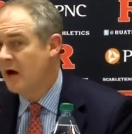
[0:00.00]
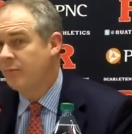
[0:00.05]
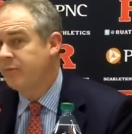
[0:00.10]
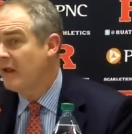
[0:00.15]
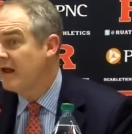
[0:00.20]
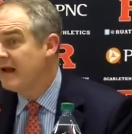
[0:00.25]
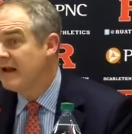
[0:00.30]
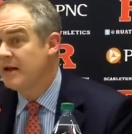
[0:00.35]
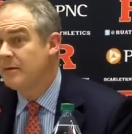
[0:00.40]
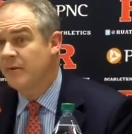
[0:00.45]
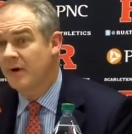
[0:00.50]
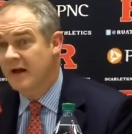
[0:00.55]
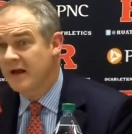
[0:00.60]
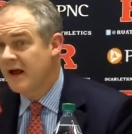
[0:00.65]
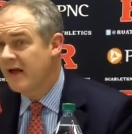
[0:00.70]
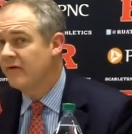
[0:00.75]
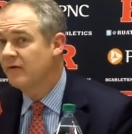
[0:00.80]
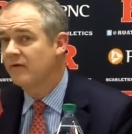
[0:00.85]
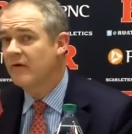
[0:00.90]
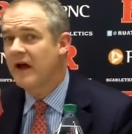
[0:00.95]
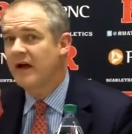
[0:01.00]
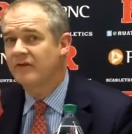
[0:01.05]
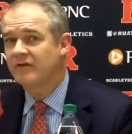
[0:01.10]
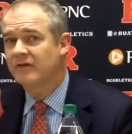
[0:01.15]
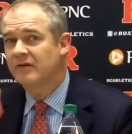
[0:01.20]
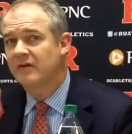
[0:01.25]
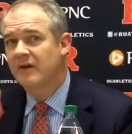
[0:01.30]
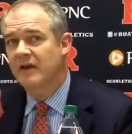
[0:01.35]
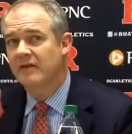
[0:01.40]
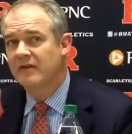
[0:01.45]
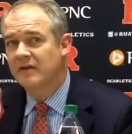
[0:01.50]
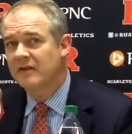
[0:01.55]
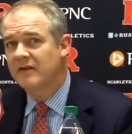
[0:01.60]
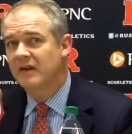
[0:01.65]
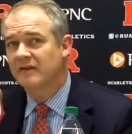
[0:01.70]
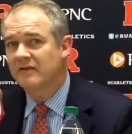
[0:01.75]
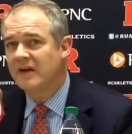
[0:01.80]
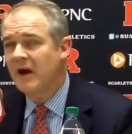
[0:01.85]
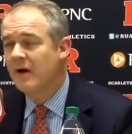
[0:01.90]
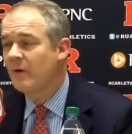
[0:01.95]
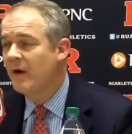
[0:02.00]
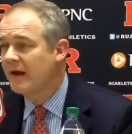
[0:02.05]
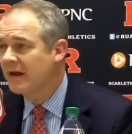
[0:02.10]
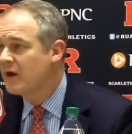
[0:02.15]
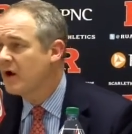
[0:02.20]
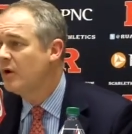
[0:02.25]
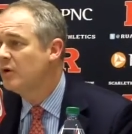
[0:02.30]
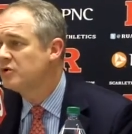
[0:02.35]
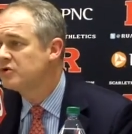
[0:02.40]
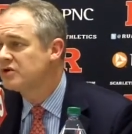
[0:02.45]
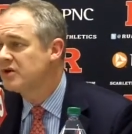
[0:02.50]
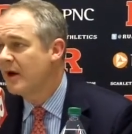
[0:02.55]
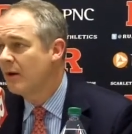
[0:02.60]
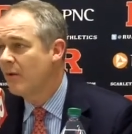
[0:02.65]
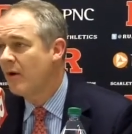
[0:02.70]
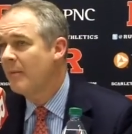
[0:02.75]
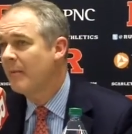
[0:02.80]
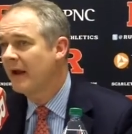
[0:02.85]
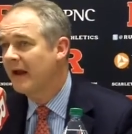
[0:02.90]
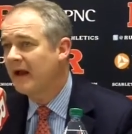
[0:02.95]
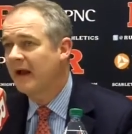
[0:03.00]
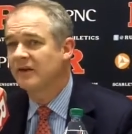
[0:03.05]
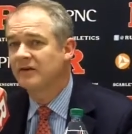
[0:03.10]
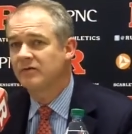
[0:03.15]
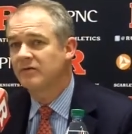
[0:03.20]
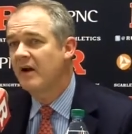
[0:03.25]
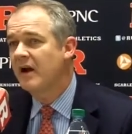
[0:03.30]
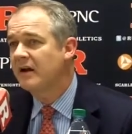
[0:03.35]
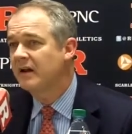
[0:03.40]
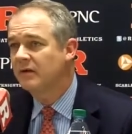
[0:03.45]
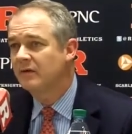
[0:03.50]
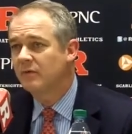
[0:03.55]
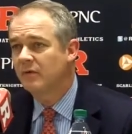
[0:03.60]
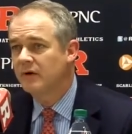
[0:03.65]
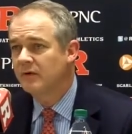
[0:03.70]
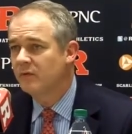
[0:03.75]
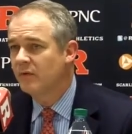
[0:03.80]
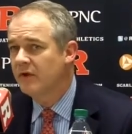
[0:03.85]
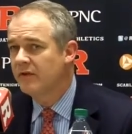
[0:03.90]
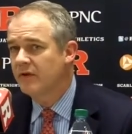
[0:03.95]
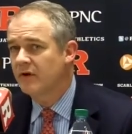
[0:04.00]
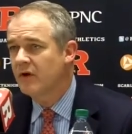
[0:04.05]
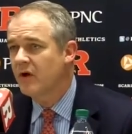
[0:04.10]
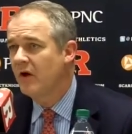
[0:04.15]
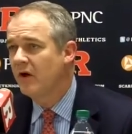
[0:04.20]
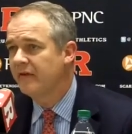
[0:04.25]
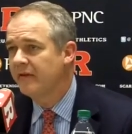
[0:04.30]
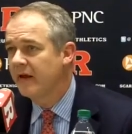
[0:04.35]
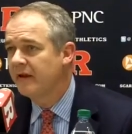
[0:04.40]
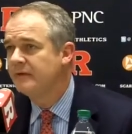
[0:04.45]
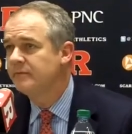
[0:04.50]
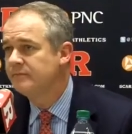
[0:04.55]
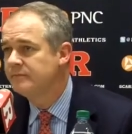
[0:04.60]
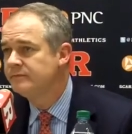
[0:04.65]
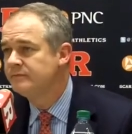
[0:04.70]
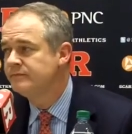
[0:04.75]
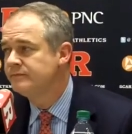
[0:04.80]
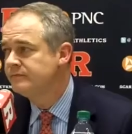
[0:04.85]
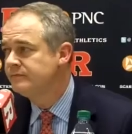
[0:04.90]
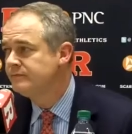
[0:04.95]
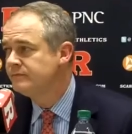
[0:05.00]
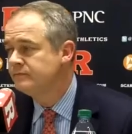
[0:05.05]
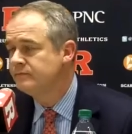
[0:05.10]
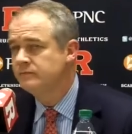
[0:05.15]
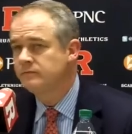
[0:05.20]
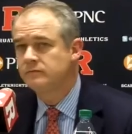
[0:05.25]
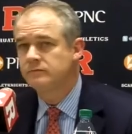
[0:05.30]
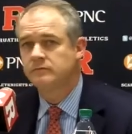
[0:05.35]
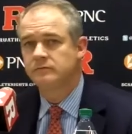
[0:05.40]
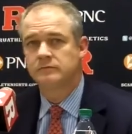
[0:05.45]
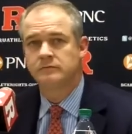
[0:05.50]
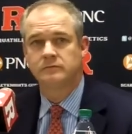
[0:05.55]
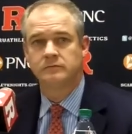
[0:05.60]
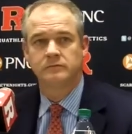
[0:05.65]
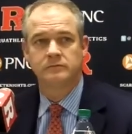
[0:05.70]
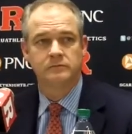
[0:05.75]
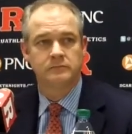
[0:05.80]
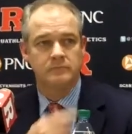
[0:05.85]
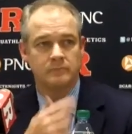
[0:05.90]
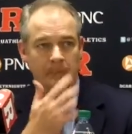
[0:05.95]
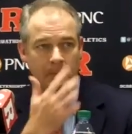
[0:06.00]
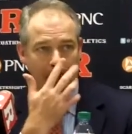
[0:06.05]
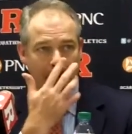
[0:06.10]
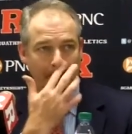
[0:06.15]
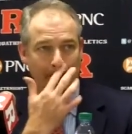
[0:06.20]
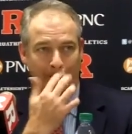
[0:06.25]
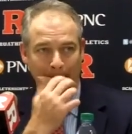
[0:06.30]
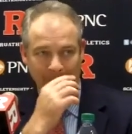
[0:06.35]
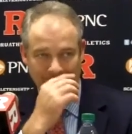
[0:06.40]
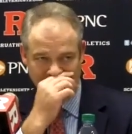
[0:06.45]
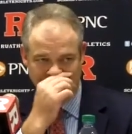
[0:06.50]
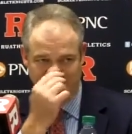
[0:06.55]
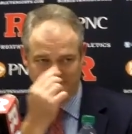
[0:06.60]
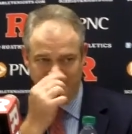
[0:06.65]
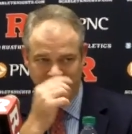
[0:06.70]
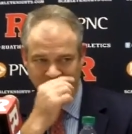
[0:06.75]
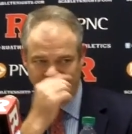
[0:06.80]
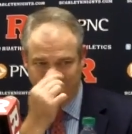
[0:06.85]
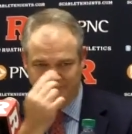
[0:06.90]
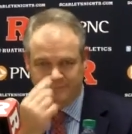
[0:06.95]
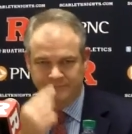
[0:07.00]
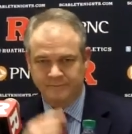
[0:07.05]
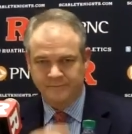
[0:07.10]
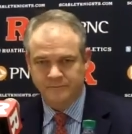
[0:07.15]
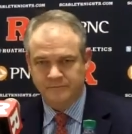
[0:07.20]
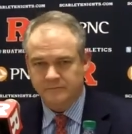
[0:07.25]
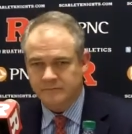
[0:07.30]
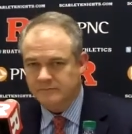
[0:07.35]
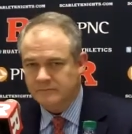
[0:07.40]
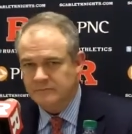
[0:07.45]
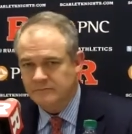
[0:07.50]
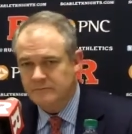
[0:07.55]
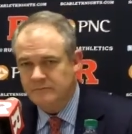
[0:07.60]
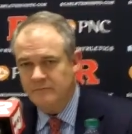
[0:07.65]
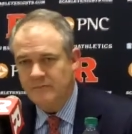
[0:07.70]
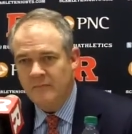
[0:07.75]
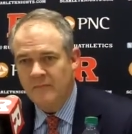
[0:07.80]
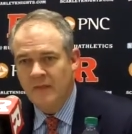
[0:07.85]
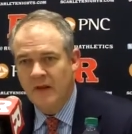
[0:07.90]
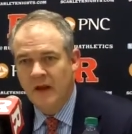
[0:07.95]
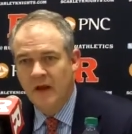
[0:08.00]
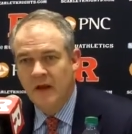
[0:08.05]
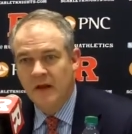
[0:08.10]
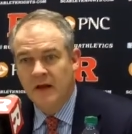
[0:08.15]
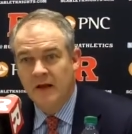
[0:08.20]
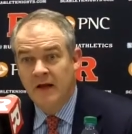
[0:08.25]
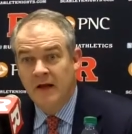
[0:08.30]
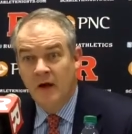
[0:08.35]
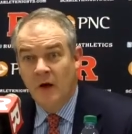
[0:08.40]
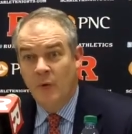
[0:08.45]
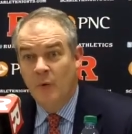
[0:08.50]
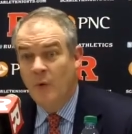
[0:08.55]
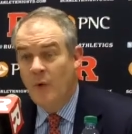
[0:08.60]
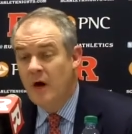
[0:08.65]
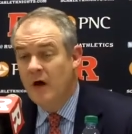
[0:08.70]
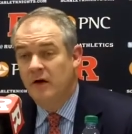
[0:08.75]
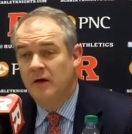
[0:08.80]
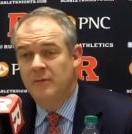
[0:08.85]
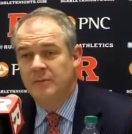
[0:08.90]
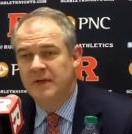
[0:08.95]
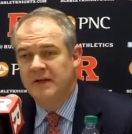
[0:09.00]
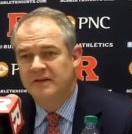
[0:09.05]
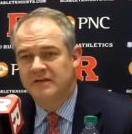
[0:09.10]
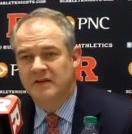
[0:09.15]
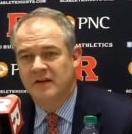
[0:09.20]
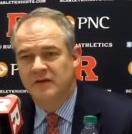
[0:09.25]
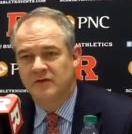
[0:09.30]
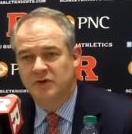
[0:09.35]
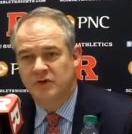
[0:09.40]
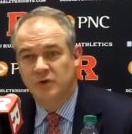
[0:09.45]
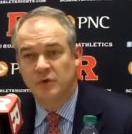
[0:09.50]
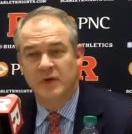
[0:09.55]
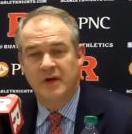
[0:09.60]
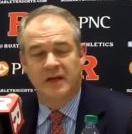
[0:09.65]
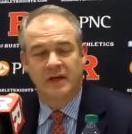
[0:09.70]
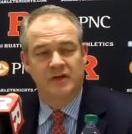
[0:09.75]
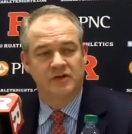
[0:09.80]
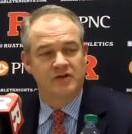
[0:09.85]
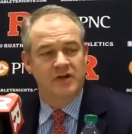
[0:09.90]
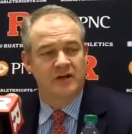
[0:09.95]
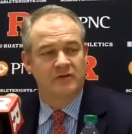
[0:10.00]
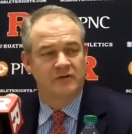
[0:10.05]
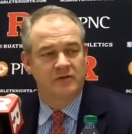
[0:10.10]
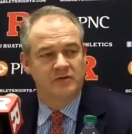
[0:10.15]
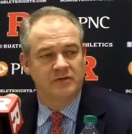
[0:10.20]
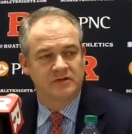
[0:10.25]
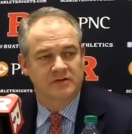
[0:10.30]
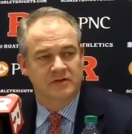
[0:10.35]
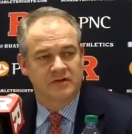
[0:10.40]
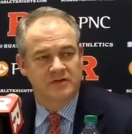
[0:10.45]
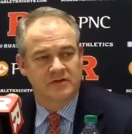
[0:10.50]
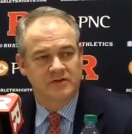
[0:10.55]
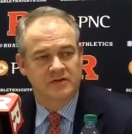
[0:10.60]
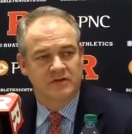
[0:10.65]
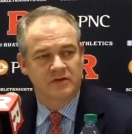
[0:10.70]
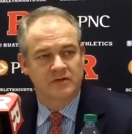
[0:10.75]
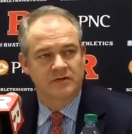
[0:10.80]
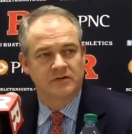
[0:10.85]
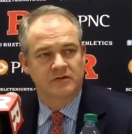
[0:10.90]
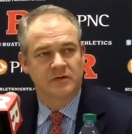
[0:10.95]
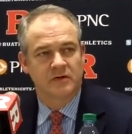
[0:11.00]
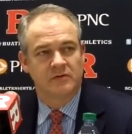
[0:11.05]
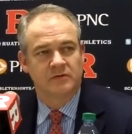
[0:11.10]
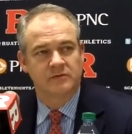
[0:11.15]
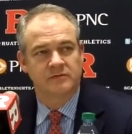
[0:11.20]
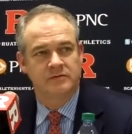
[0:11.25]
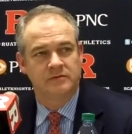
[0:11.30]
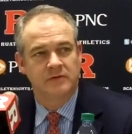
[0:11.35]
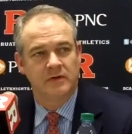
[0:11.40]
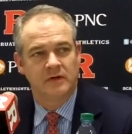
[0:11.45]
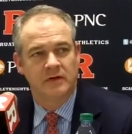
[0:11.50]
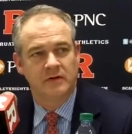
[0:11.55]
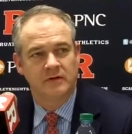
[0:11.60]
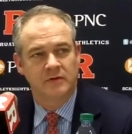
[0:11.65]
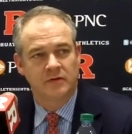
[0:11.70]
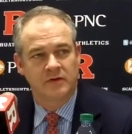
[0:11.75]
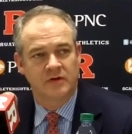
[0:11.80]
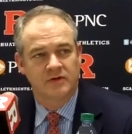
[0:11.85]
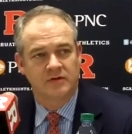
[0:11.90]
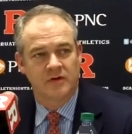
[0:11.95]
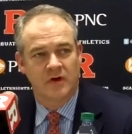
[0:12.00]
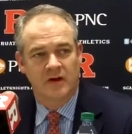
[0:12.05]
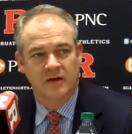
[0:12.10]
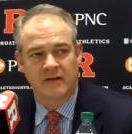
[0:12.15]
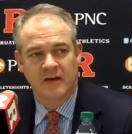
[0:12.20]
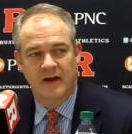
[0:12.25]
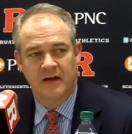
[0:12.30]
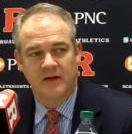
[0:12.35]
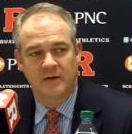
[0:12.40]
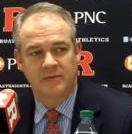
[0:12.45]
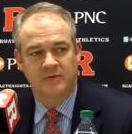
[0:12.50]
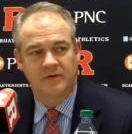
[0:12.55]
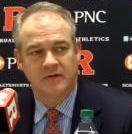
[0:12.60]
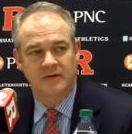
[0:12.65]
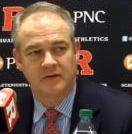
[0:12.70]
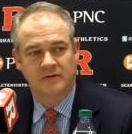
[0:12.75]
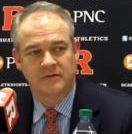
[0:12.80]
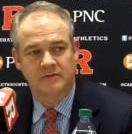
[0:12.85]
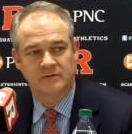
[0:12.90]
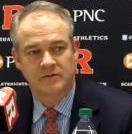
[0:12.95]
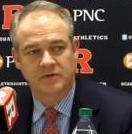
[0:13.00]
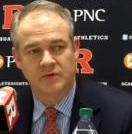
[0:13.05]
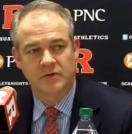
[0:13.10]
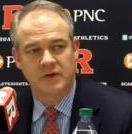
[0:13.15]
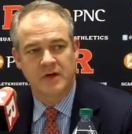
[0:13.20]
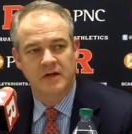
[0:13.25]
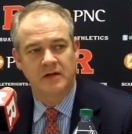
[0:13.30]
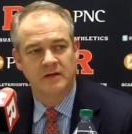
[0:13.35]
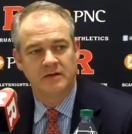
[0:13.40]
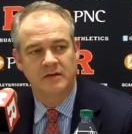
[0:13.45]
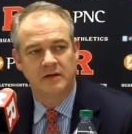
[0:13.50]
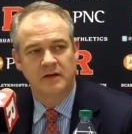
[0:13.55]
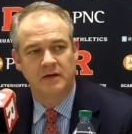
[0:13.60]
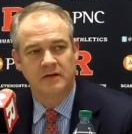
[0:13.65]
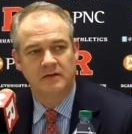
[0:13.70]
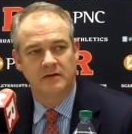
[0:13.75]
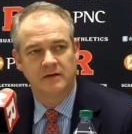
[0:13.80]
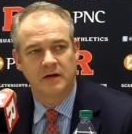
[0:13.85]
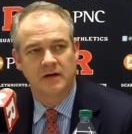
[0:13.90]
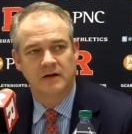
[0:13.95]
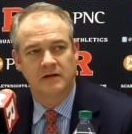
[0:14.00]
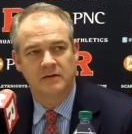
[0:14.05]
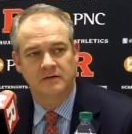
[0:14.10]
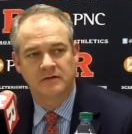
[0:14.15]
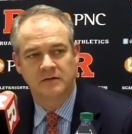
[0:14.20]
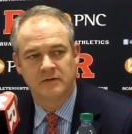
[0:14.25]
I'll play anybody on the roster and I think that's how I coach. I want my guys ready when they're called on. Steve, foul shooting a little concern, or is just chalk it up to one of those leads? Well, I mean, uh, shooting in general is a concern, so uh, you can chalk that up to shooting, and uh,